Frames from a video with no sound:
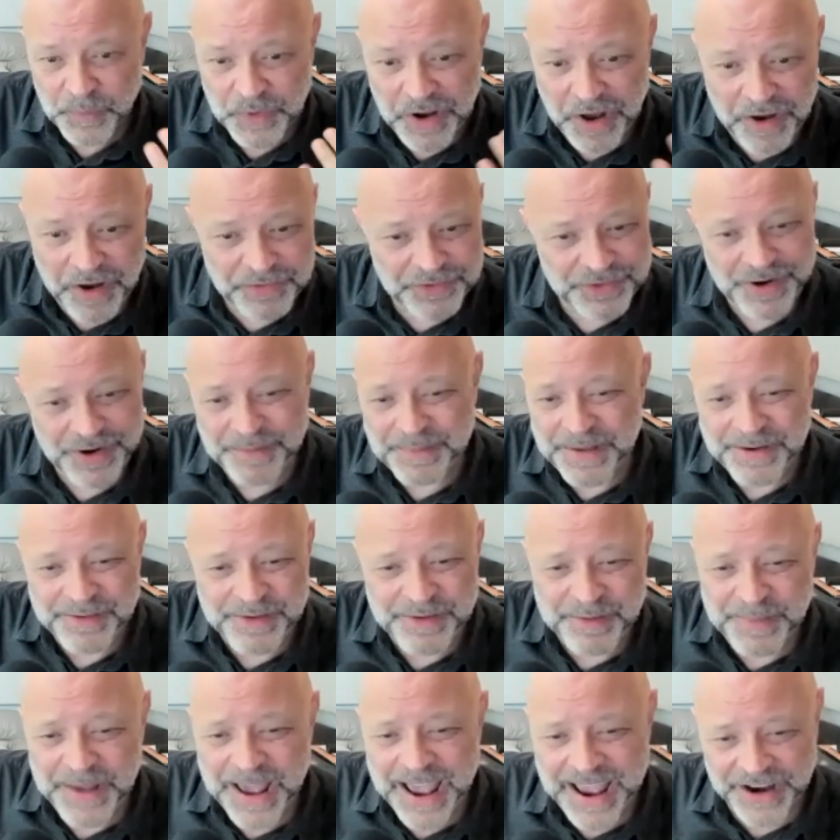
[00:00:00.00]
after I met
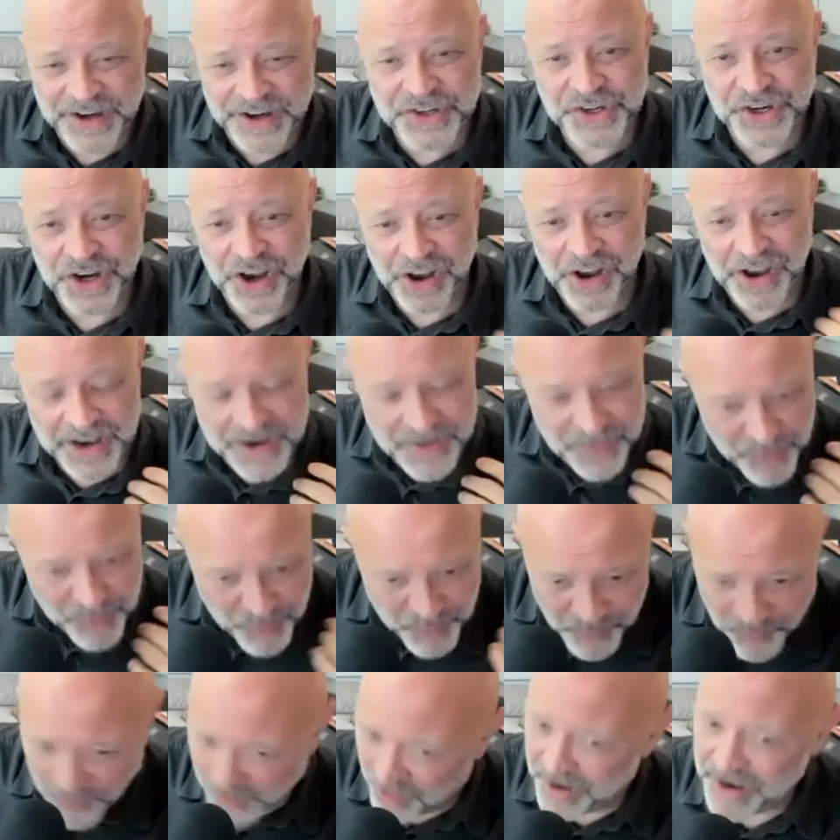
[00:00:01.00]
Ramesh, I
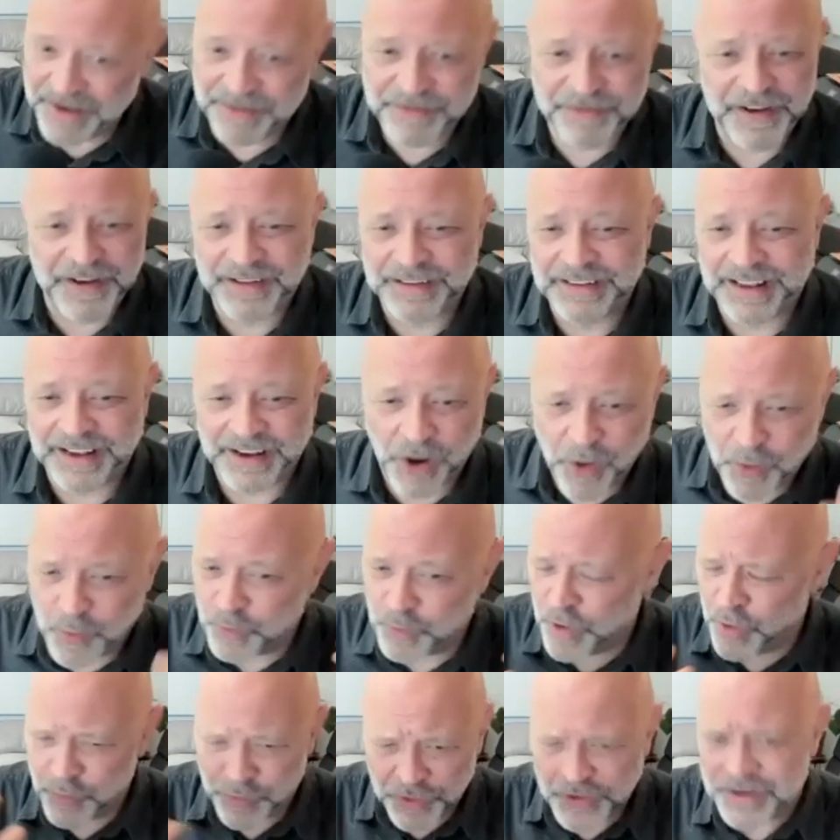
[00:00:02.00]
I felt like, oh
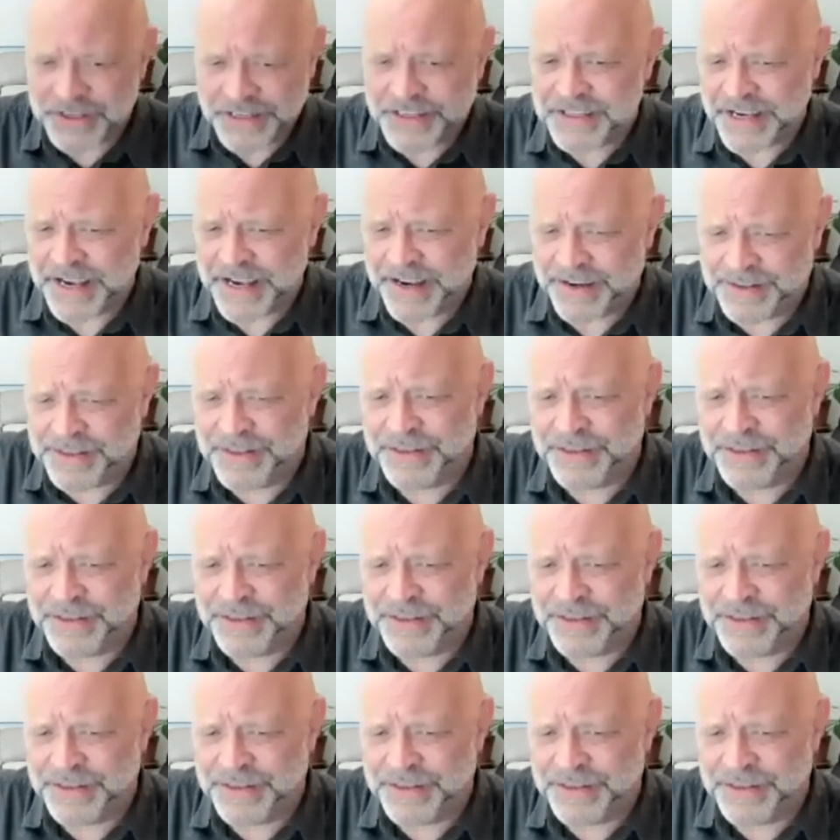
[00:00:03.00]
no, this is it.